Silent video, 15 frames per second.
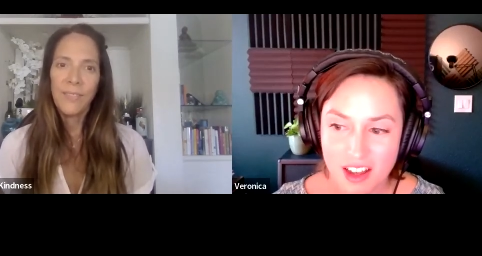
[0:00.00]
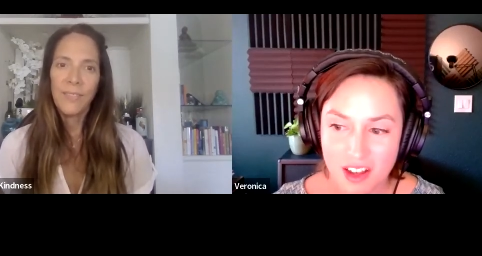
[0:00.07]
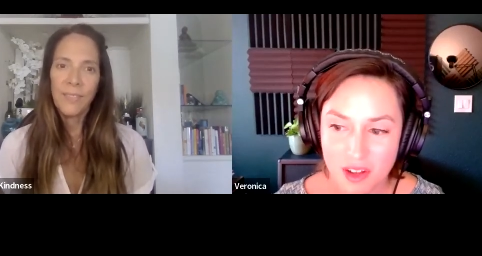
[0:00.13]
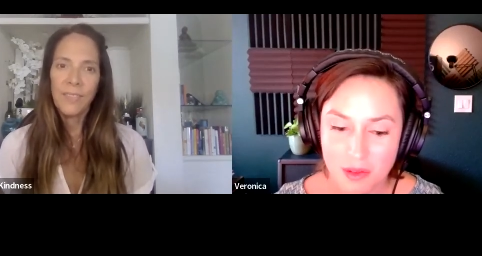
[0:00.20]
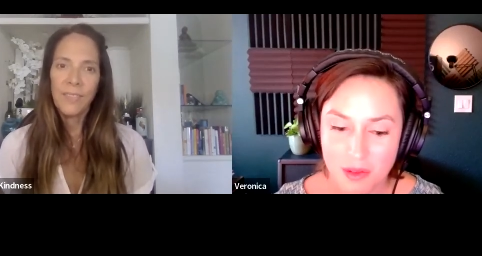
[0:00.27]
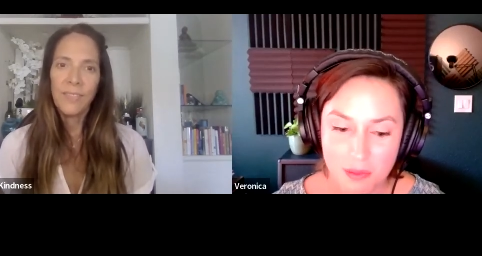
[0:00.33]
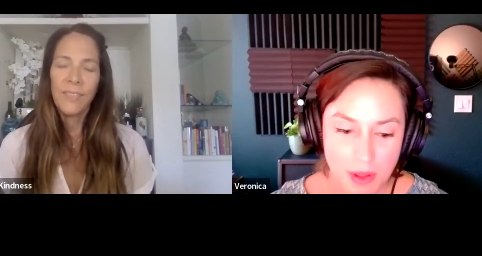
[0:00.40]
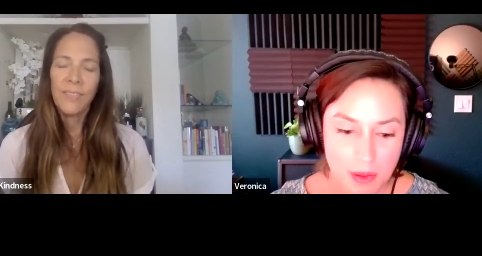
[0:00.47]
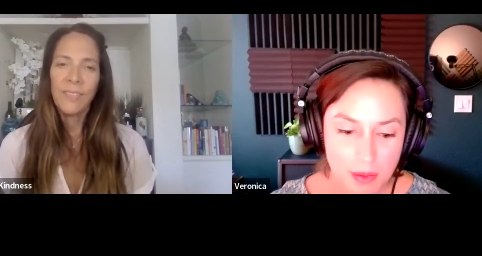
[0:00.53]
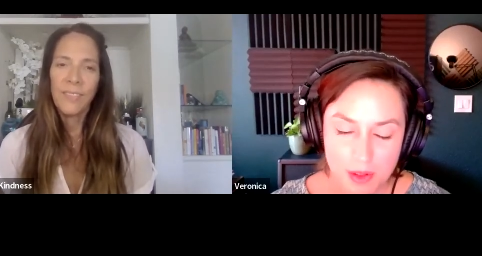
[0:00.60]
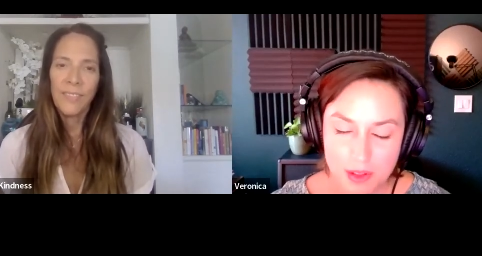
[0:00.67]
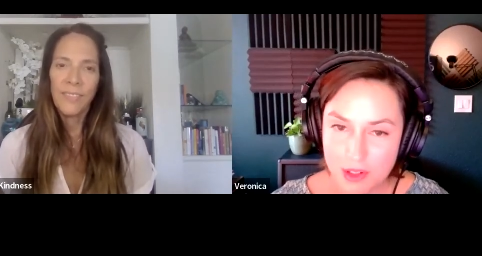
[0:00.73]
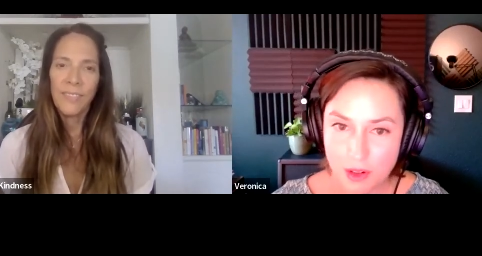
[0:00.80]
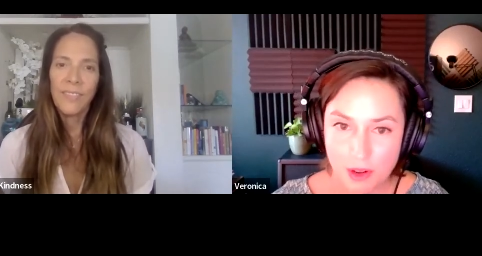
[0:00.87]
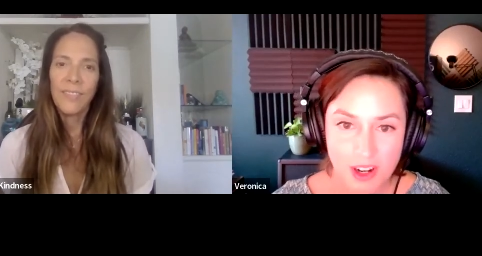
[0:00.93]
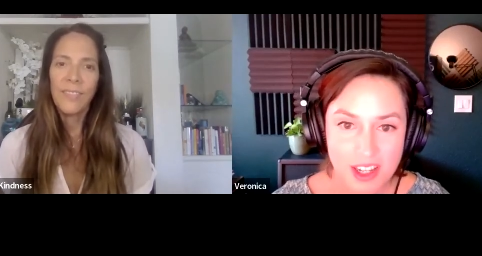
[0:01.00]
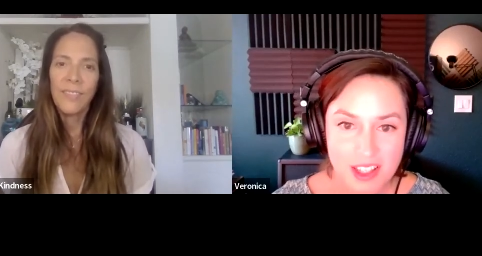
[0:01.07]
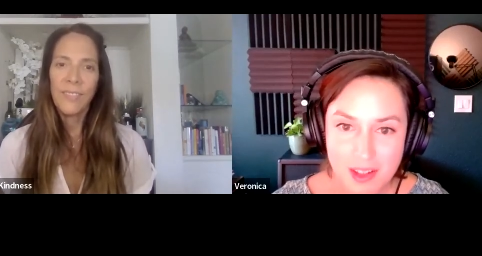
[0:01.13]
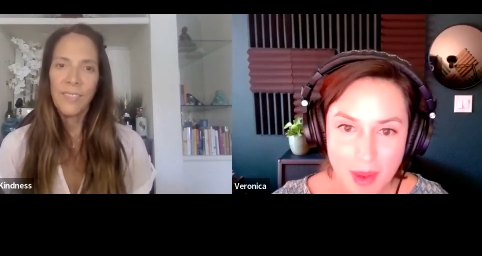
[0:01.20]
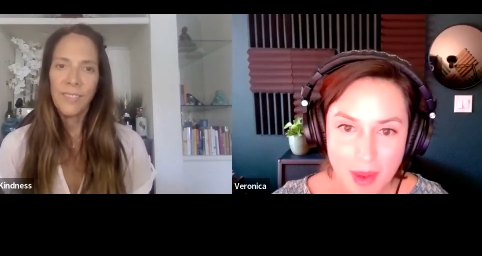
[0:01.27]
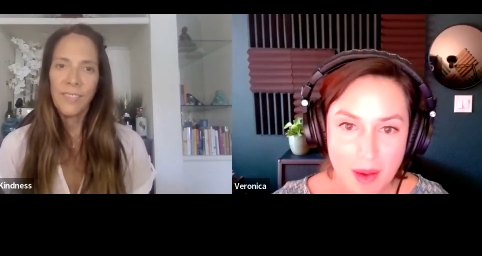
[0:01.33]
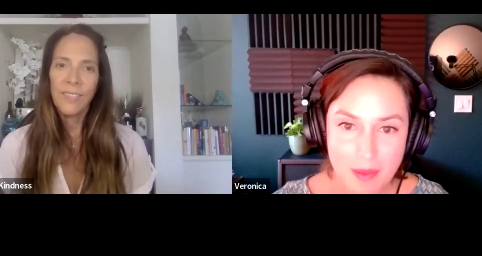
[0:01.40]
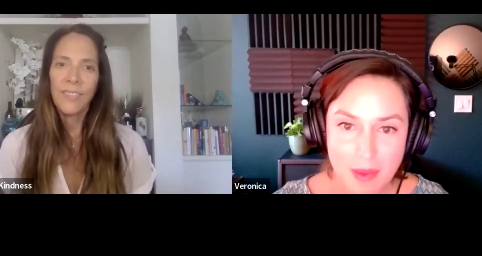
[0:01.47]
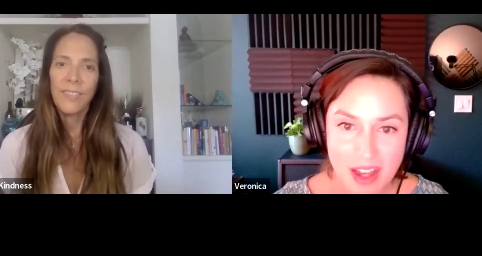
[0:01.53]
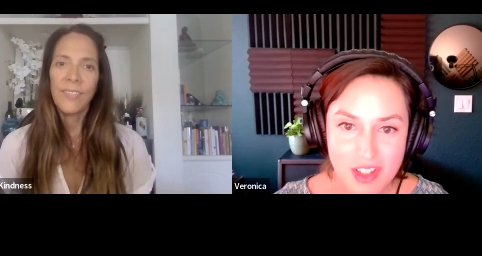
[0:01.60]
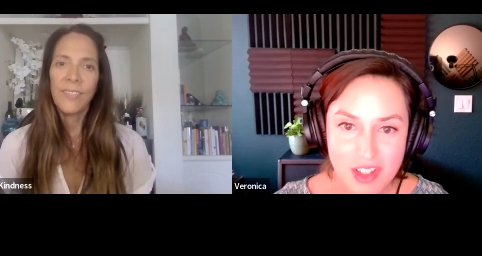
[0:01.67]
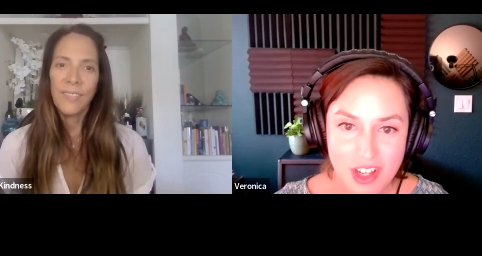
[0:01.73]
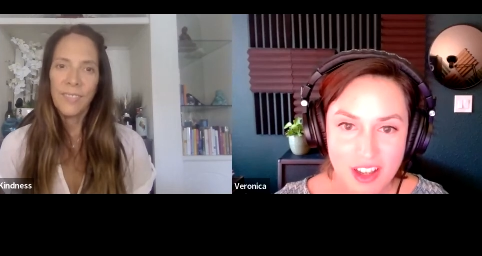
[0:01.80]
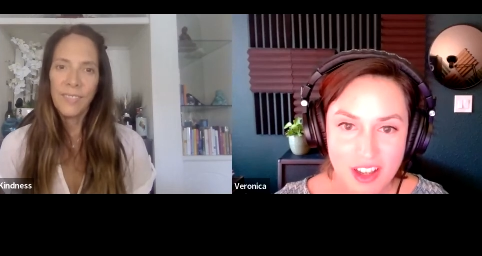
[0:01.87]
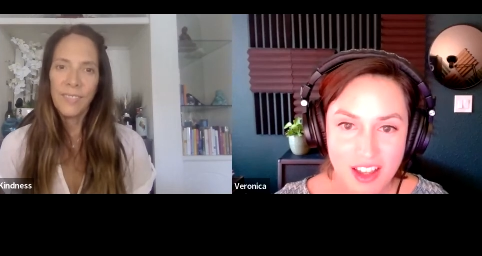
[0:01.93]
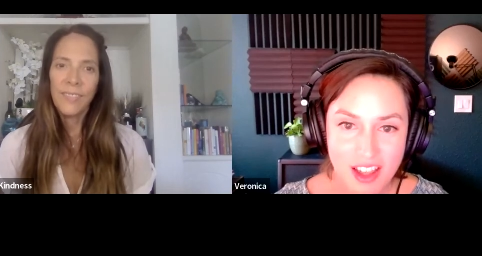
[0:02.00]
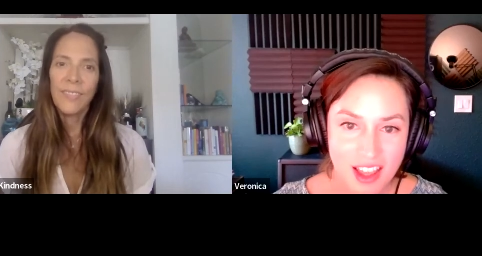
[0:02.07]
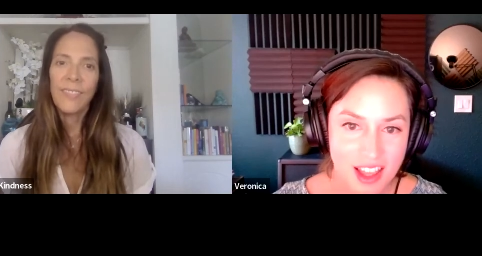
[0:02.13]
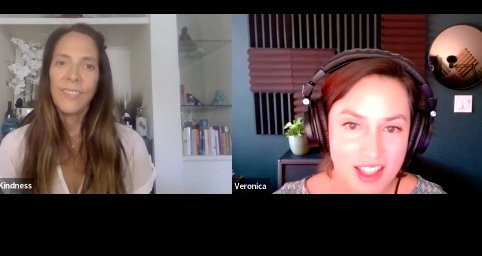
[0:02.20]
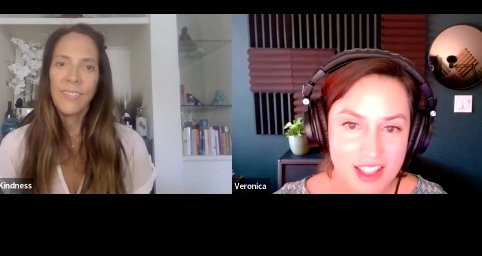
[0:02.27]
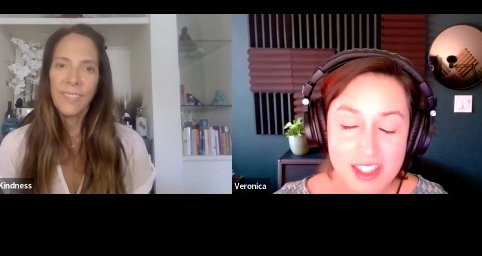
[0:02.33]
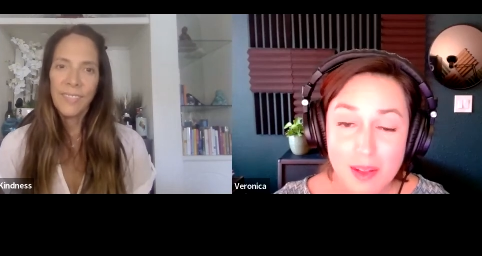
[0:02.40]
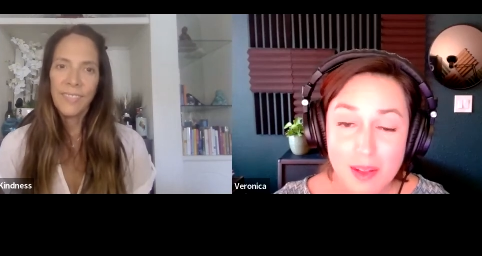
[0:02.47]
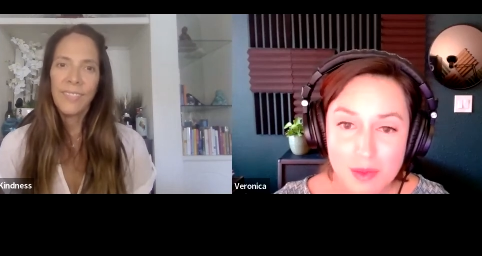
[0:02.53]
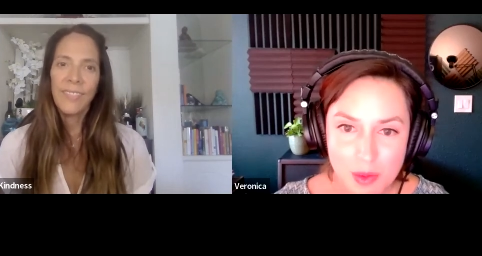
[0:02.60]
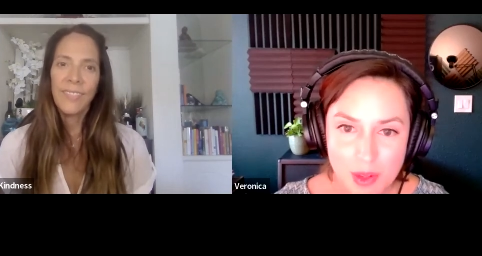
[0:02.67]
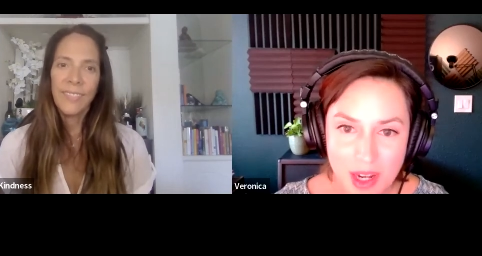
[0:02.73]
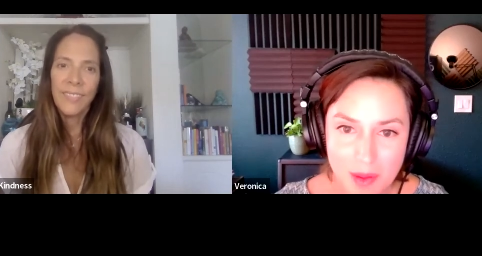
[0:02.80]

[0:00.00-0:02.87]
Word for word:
Speaker 1: uh, people's stories about matcha it seems when